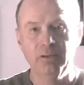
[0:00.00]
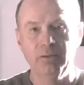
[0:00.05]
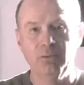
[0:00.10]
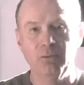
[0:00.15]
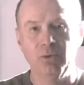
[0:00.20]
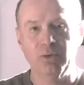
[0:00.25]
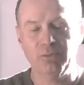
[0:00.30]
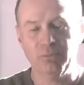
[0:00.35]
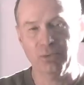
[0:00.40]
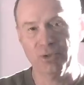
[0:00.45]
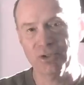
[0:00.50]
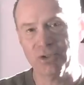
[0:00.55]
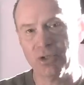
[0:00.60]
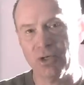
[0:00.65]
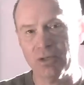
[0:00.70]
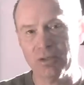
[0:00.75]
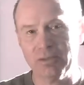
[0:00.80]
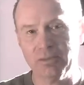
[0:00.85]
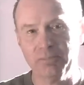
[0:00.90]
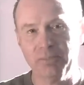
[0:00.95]
What
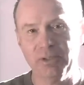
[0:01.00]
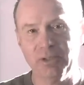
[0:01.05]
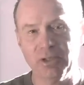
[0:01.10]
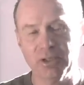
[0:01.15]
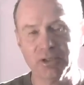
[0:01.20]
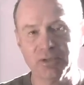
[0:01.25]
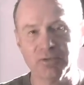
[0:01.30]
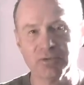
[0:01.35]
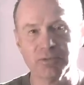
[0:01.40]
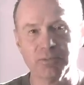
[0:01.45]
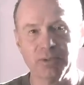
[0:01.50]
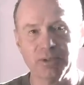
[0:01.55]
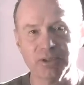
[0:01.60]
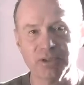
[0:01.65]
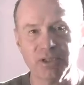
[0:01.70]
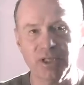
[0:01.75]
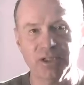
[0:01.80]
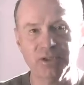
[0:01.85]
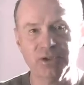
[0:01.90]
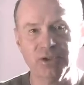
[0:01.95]
resulted because of split
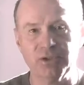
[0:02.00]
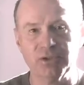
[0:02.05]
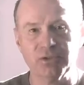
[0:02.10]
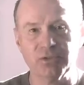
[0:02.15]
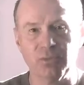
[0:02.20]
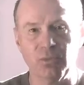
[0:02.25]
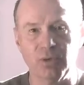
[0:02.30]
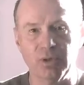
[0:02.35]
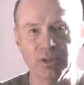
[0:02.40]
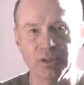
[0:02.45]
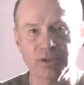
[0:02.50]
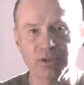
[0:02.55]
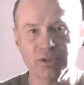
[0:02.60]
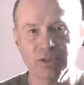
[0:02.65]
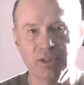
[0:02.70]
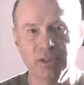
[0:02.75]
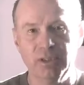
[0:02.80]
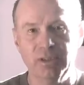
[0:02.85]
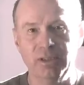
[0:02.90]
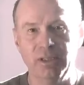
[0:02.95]
sessions was
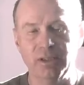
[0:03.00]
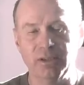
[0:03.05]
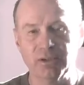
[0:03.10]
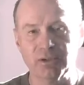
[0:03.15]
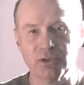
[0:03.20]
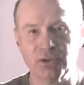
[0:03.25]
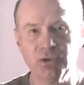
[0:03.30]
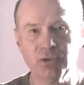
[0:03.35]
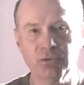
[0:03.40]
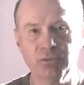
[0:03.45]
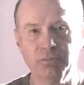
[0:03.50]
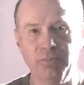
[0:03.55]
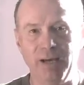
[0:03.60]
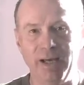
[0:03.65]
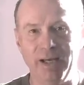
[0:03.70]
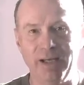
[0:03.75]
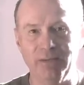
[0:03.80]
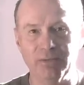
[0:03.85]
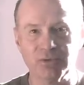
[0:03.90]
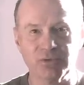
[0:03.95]
that the student
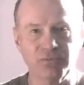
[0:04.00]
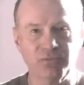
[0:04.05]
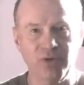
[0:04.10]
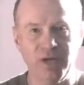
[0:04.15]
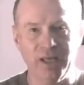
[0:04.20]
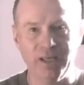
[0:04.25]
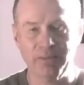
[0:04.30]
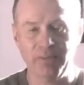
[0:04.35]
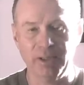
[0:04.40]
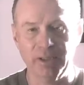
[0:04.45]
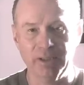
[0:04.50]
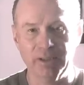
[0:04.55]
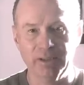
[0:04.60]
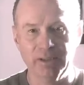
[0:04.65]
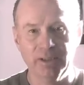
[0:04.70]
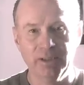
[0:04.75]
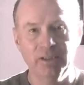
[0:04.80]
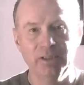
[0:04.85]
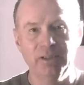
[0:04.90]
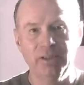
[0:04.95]
body was fragmented.
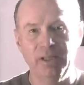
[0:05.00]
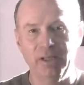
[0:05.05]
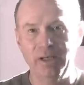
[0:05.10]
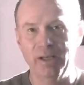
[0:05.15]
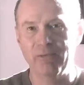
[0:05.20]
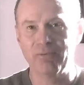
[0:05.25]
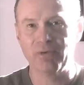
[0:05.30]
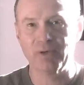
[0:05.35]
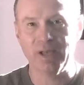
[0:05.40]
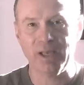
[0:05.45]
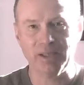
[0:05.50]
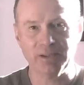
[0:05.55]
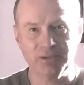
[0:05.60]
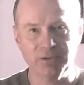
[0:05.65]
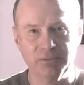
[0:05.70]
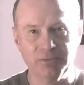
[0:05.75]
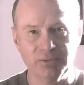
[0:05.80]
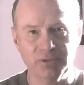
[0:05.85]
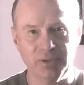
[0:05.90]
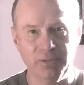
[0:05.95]
They never got
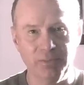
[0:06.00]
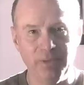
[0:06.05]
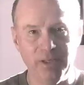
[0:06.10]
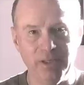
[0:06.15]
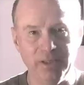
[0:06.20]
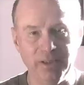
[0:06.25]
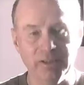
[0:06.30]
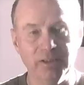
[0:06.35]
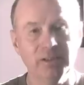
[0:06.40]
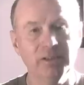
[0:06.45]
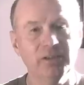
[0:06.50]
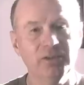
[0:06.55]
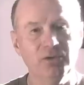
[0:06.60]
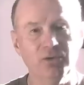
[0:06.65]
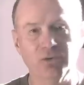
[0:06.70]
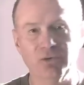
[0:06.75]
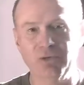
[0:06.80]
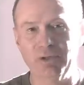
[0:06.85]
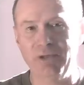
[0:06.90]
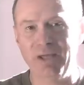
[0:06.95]
to meet.
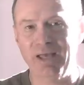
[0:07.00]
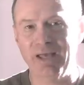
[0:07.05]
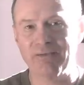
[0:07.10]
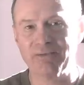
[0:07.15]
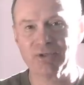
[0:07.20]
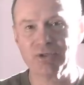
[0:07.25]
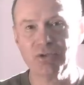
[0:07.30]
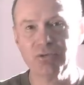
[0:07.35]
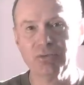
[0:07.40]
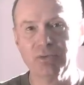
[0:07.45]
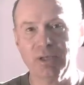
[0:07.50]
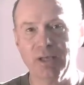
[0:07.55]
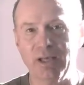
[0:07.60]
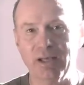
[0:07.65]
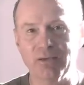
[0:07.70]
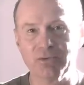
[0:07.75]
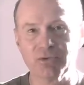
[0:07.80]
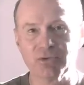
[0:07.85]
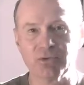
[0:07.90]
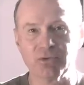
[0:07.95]
You couldn't have student
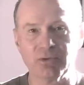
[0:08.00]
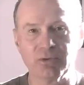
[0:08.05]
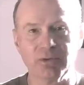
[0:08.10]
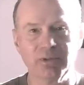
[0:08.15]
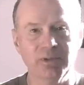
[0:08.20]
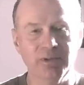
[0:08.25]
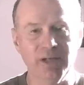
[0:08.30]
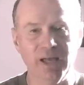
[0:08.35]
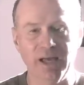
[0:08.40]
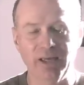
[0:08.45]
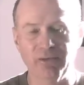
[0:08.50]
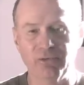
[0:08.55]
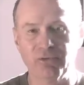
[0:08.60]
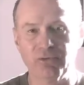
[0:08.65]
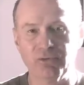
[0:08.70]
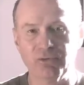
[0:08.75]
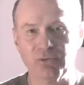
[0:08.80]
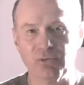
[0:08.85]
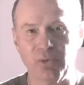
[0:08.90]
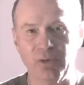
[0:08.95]
council 9
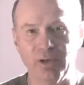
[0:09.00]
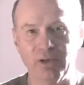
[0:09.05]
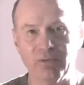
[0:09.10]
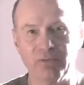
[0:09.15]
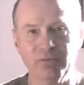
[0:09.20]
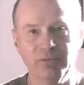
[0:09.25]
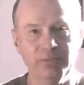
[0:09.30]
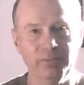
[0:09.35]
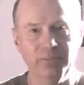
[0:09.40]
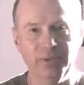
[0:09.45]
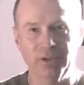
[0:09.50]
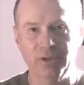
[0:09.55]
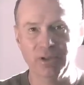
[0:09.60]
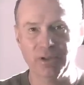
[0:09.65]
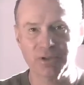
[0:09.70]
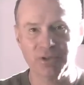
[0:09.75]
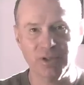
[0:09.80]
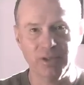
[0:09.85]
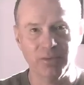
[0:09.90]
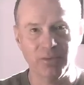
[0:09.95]
through 12
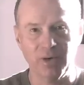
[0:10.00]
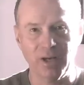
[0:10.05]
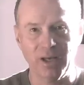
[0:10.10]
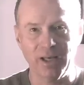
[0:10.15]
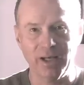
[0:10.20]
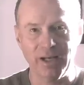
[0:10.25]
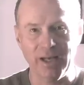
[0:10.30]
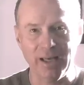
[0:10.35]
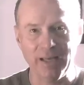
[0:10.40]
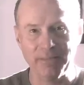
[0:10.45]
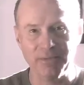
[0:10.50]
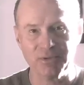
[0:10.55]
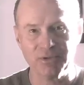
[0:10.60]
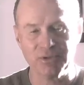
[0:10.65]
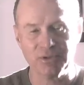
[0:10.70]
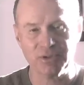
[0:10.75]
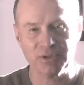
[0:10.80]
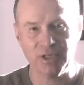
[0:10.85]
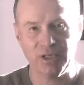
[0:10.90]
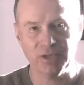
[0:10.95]
because they were on
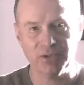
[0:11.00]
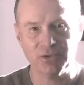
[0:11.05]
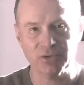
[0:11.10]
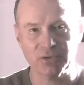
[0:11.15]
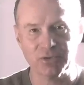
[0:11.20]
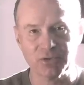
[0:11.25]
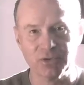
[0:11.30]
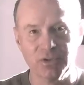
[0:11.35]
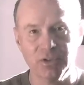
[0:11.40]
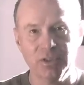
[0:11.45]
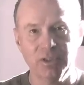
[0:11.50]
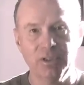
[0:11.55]
opposite schedules.